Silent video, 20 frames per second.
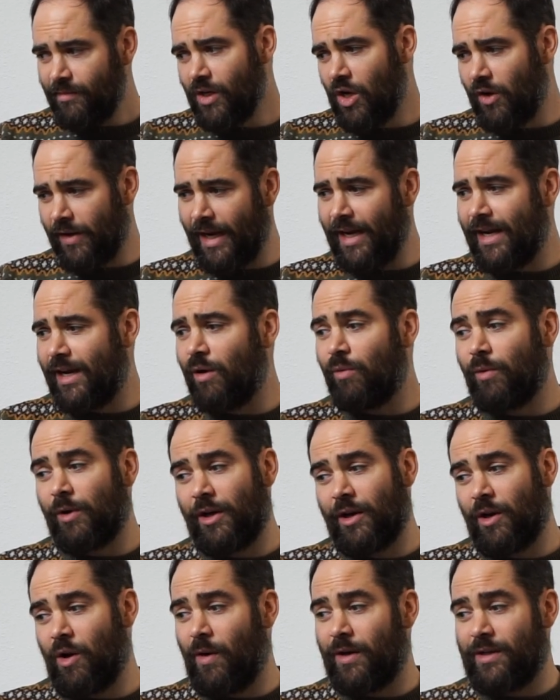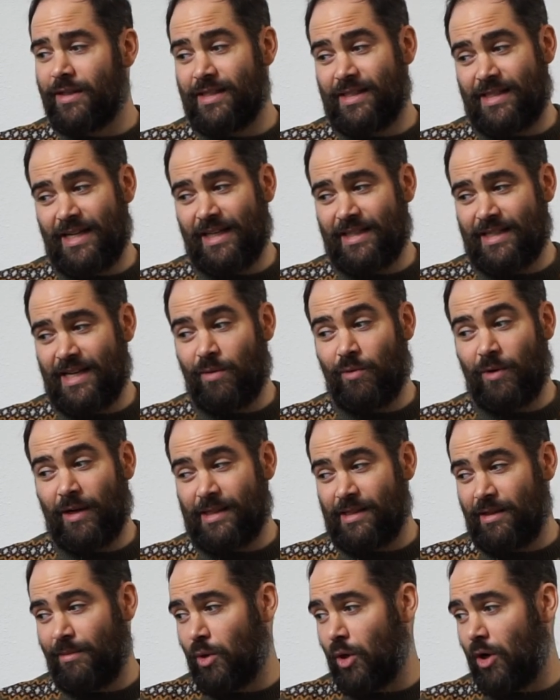Okay, here we're going to go on to this next line where it
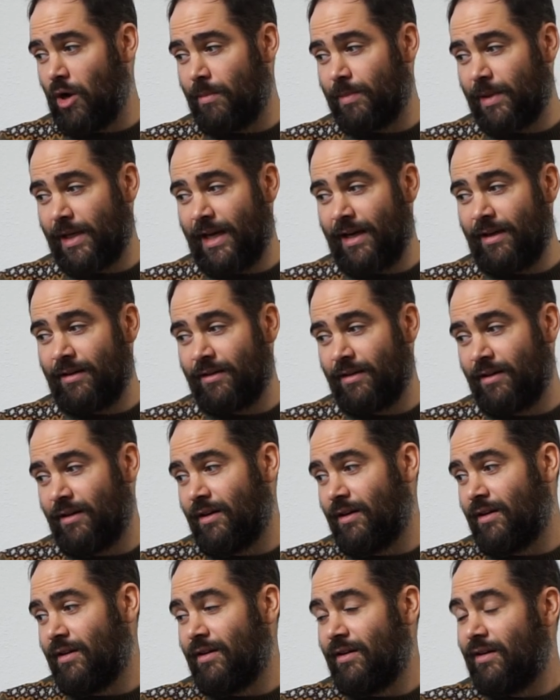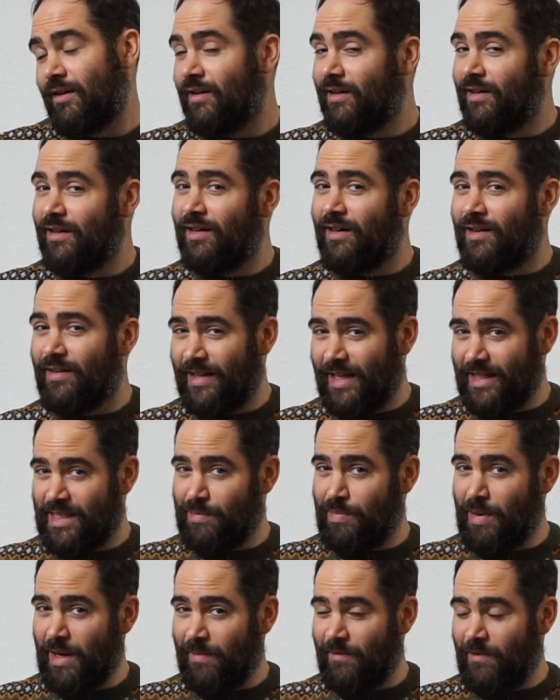gets a little more complicated. Let's
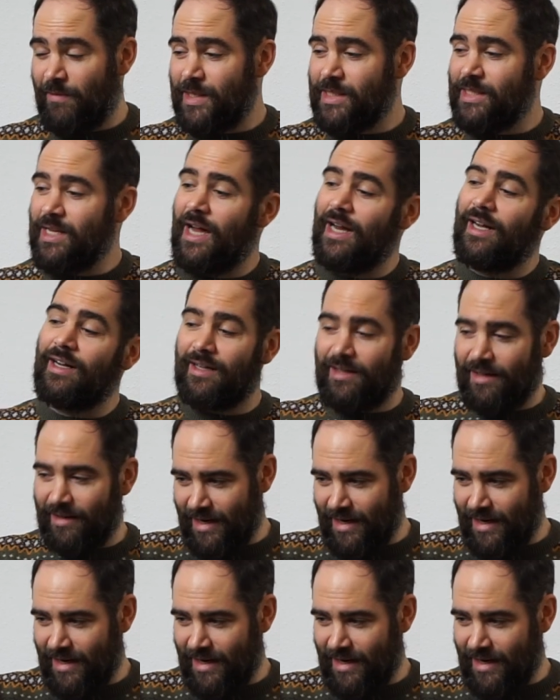pick it from this line.